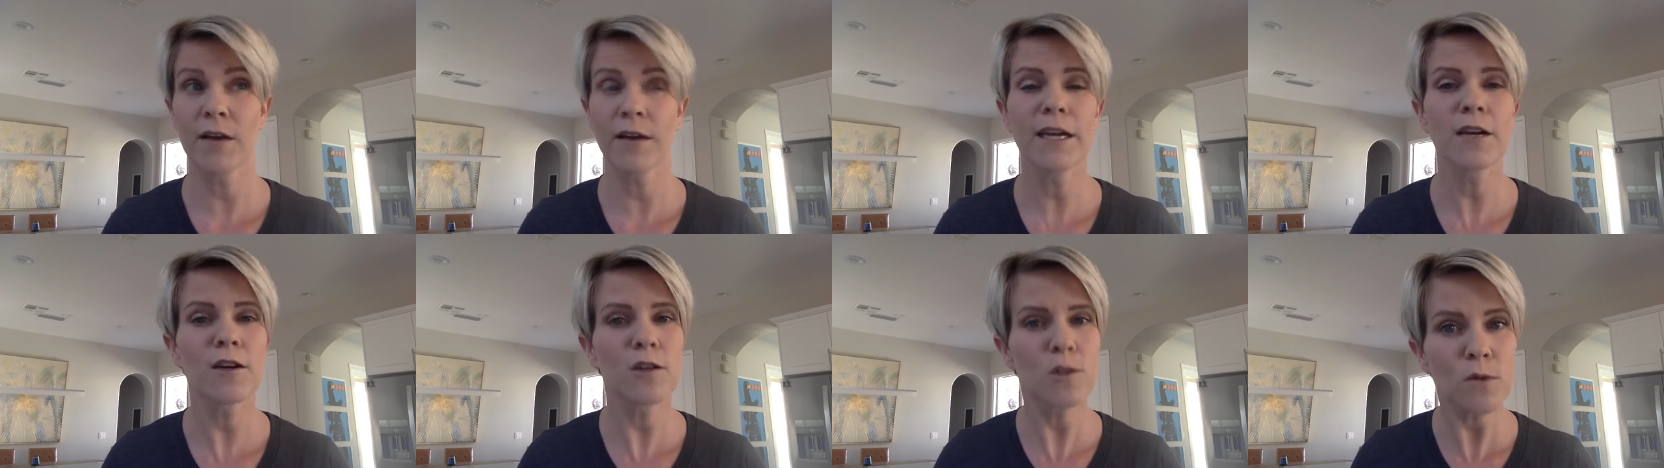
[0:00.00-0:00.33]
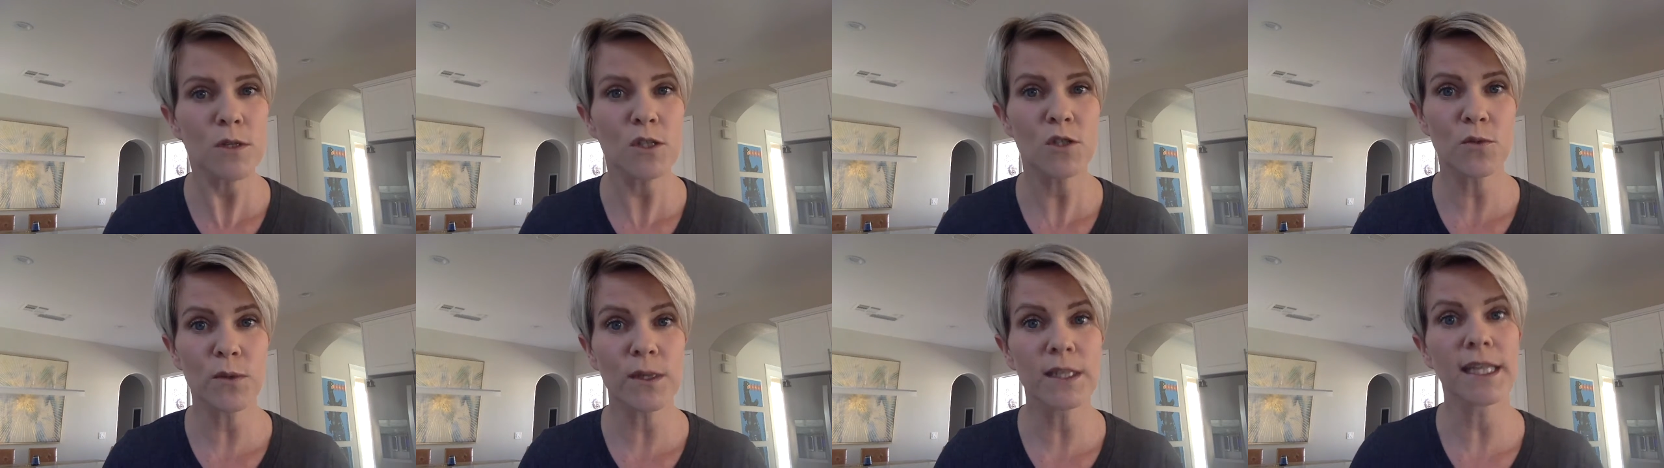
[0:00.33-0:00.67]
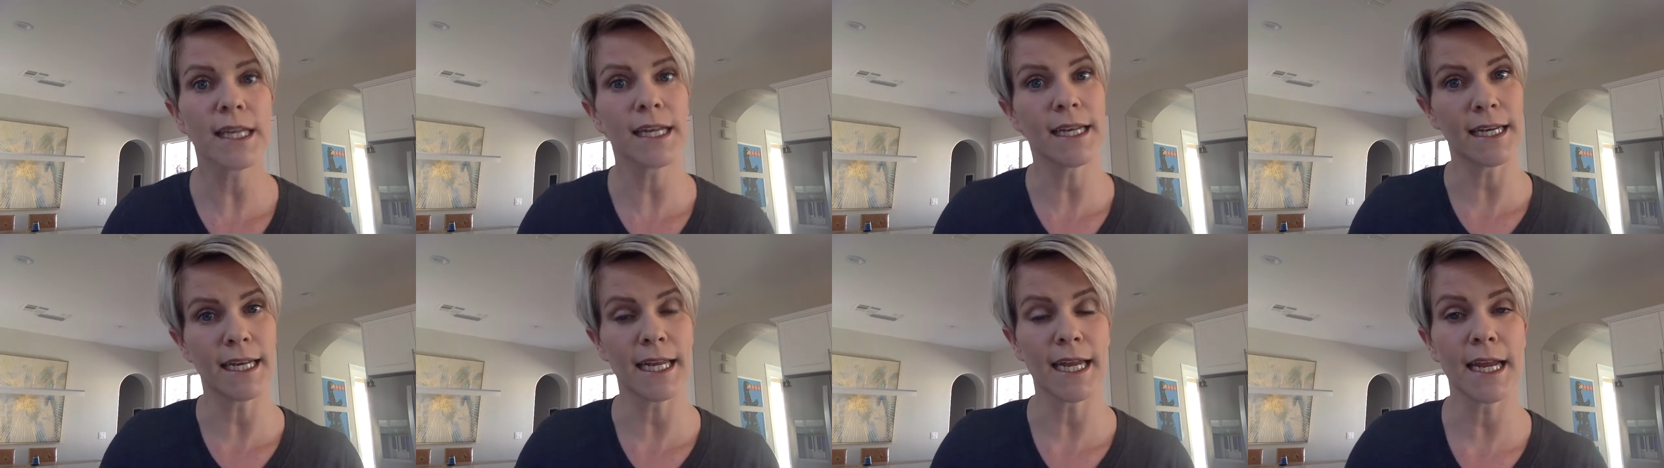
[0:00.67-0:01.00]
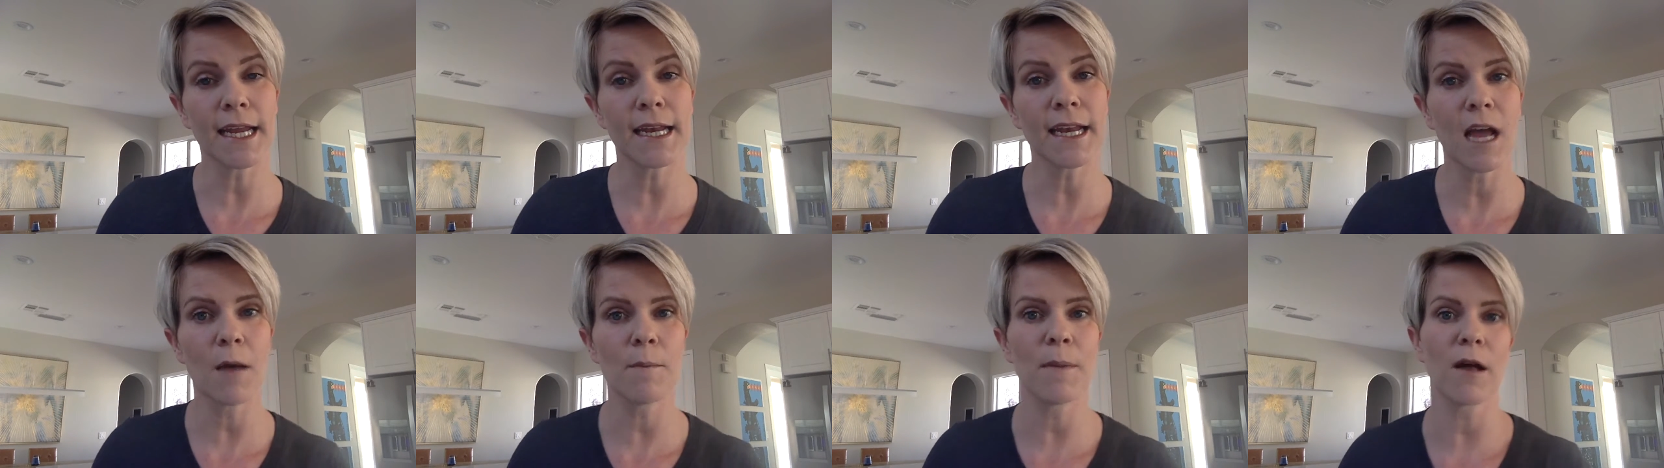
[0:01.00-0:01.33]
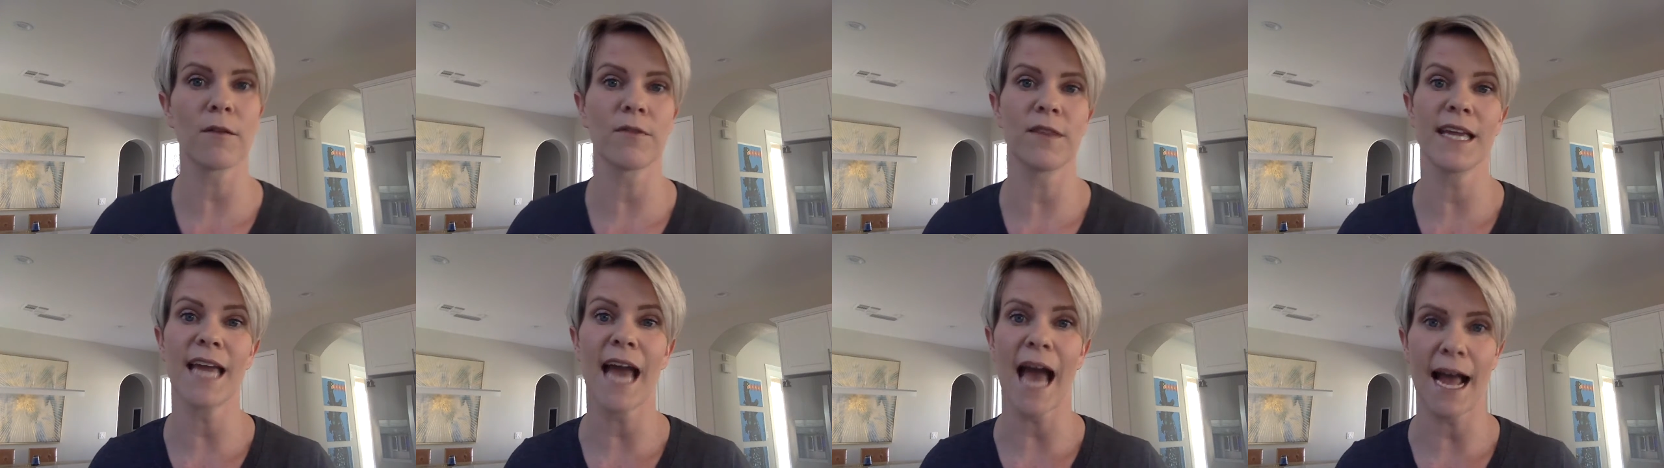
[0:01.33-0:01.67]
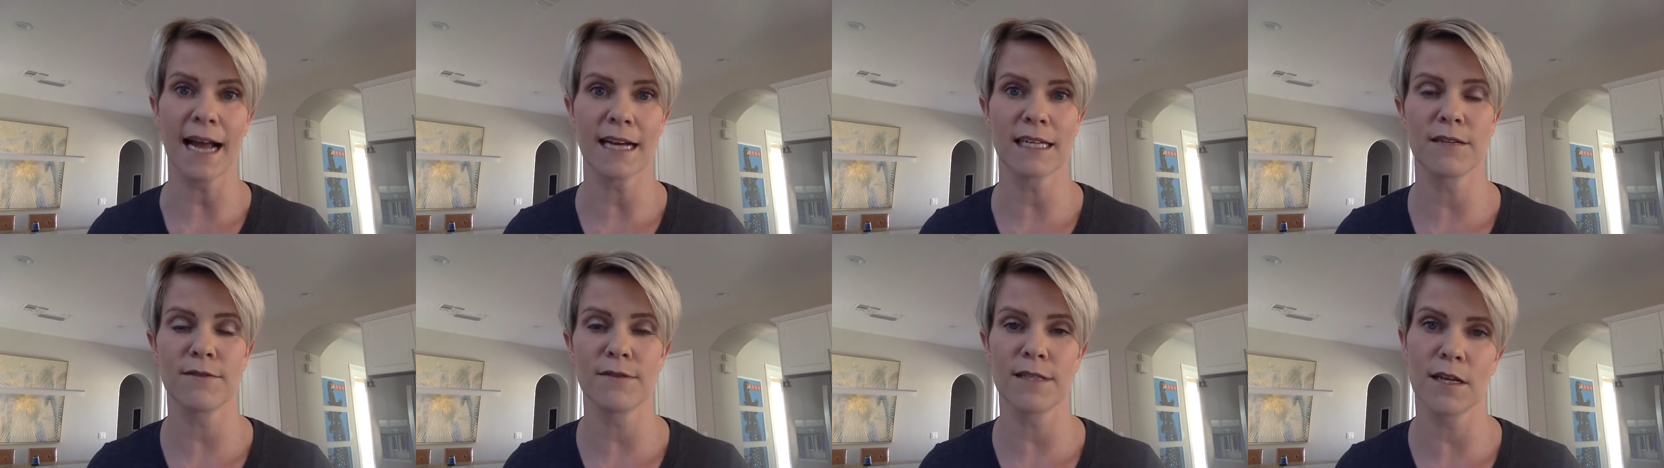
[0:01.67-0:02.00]
here's what's really neat about the
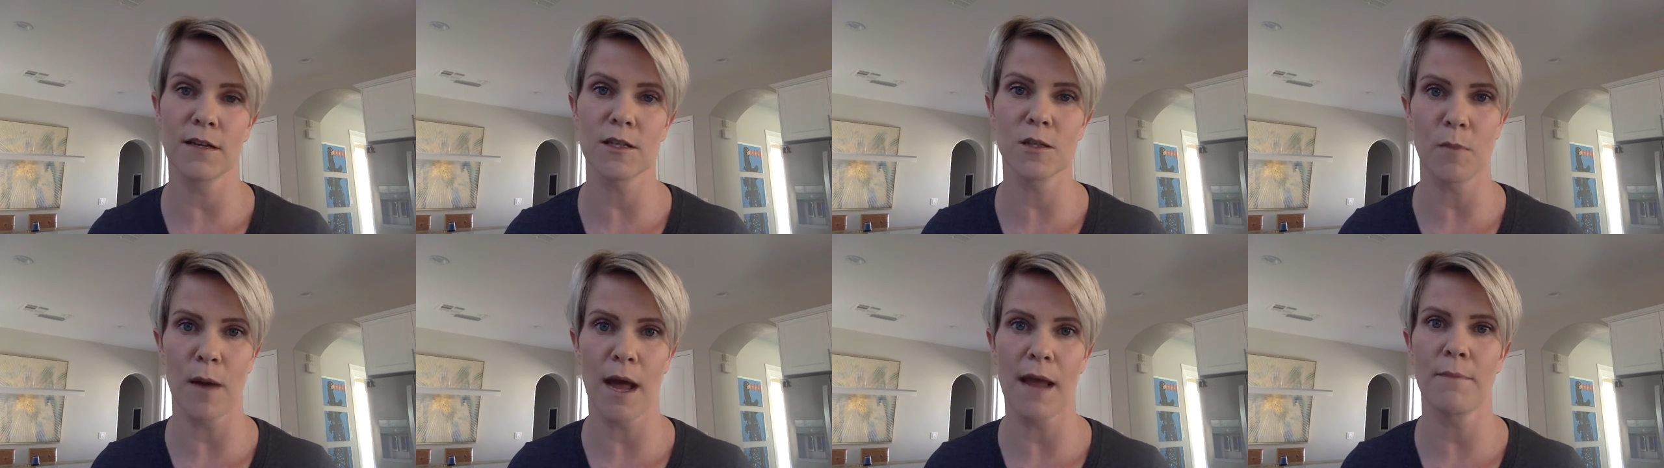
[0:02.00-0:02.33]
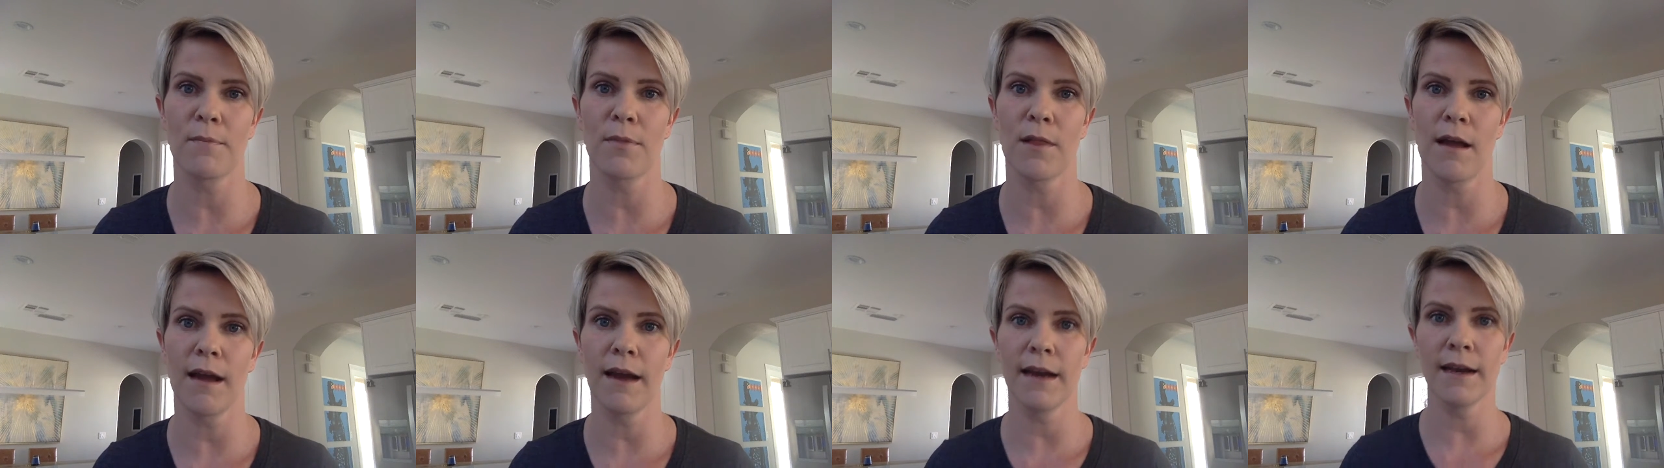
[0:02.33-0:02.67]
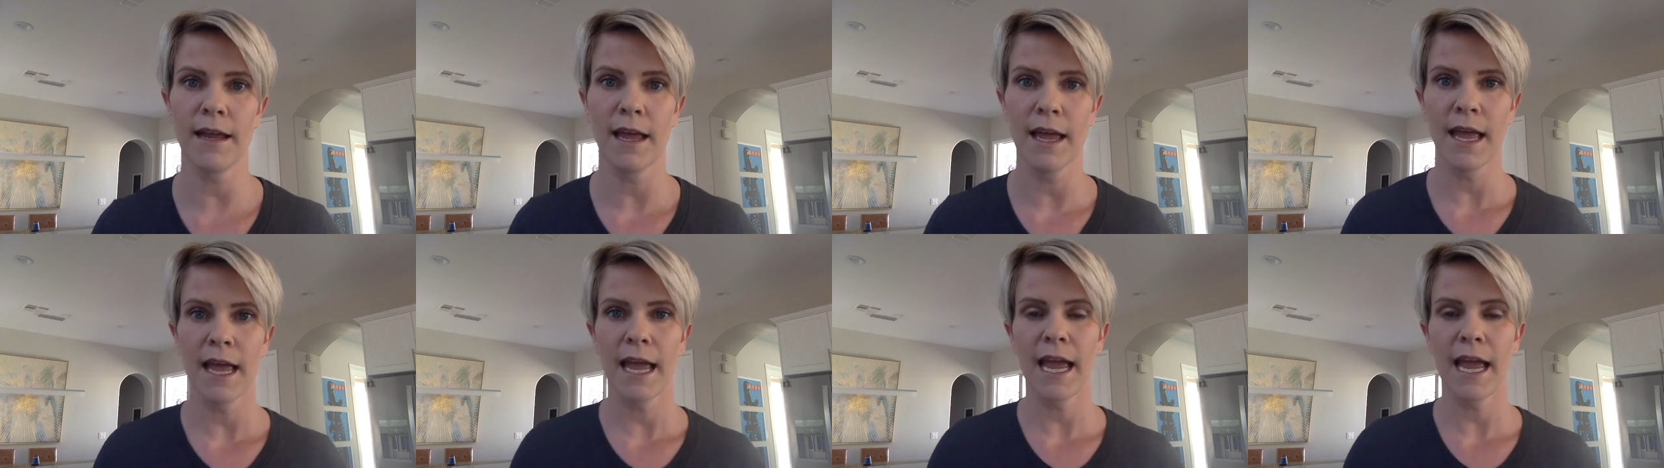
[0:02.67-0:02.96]
active sales pipeline,